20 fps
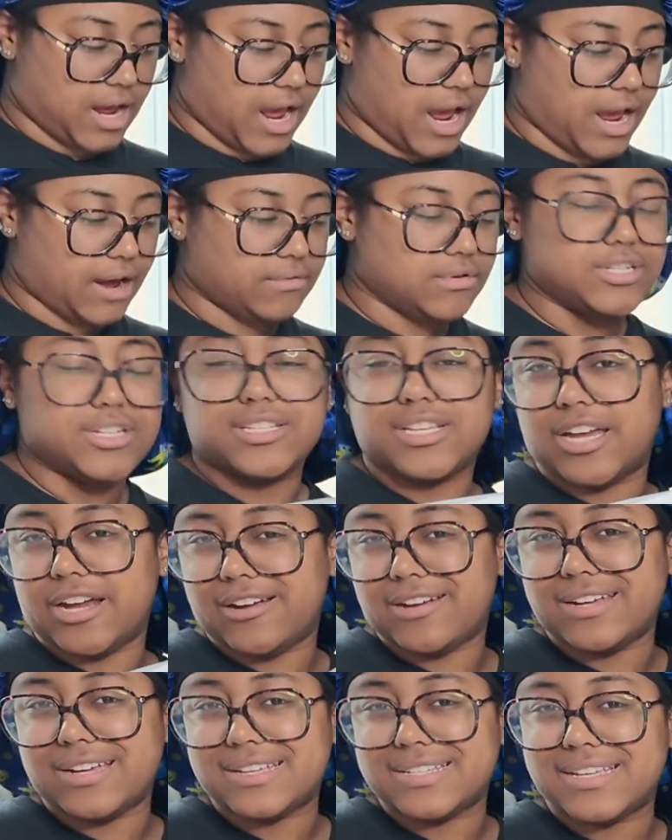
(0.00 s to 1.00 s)
I was just
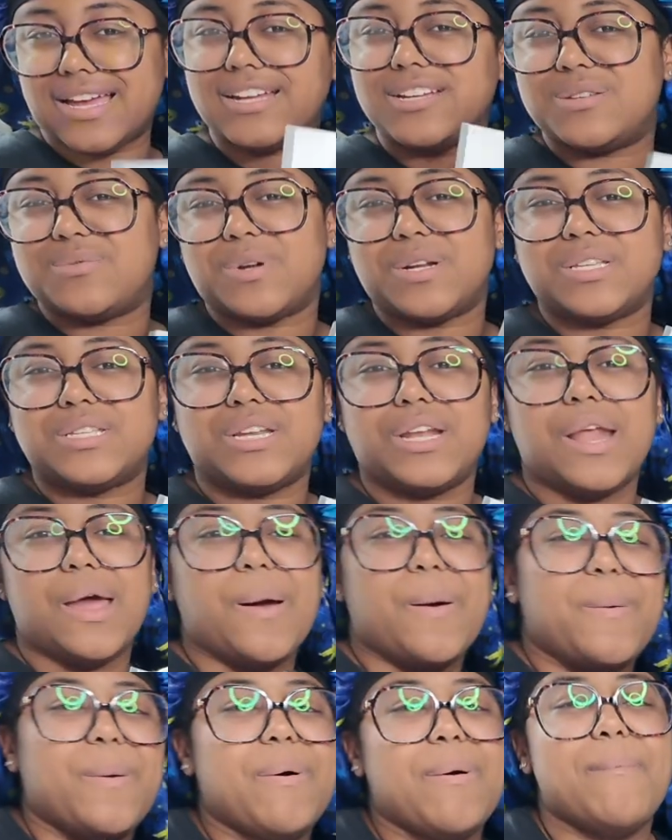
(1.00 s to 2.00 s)
curious. I just wanted to know.
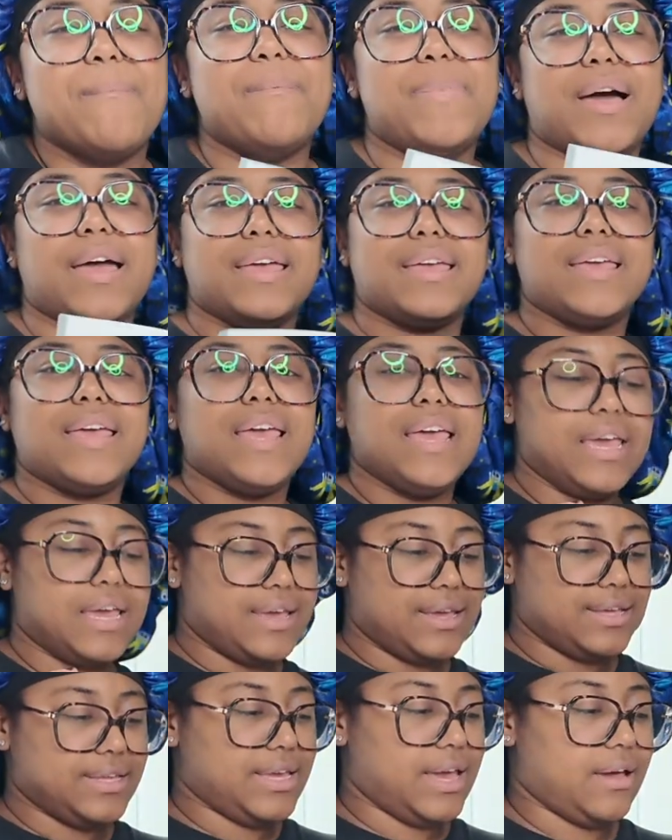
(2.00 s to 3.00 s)
But
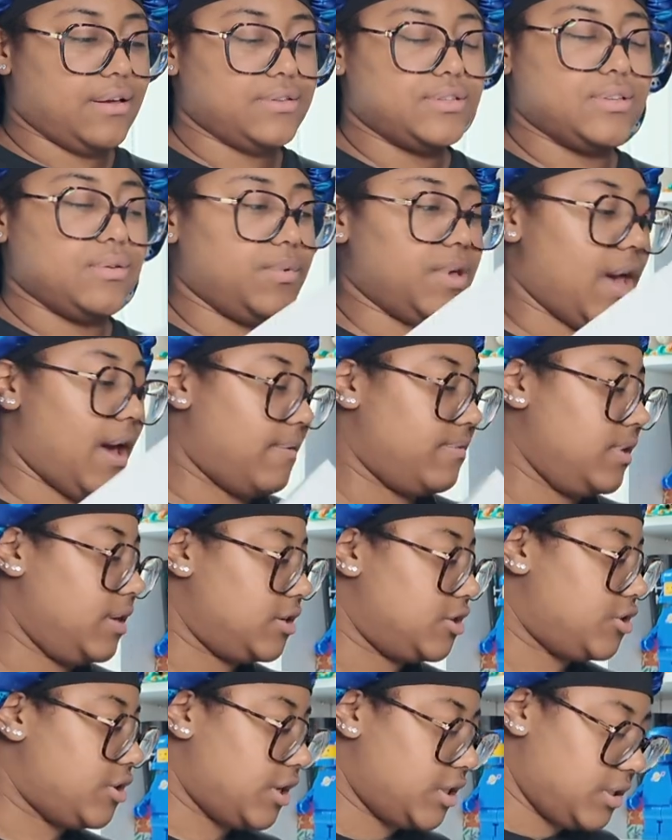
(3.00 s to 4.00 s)
yeah, so we have the
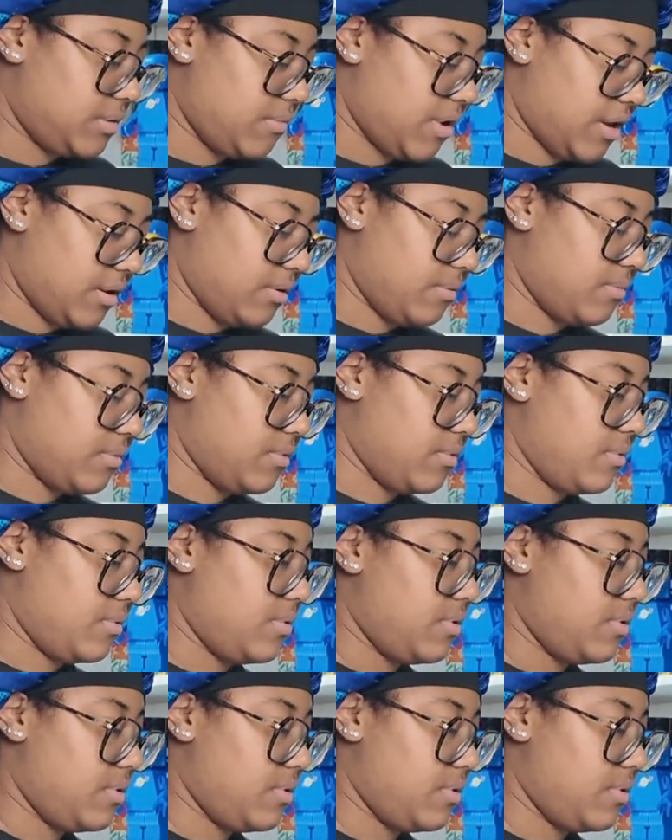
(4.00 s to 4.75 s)
instruction manual.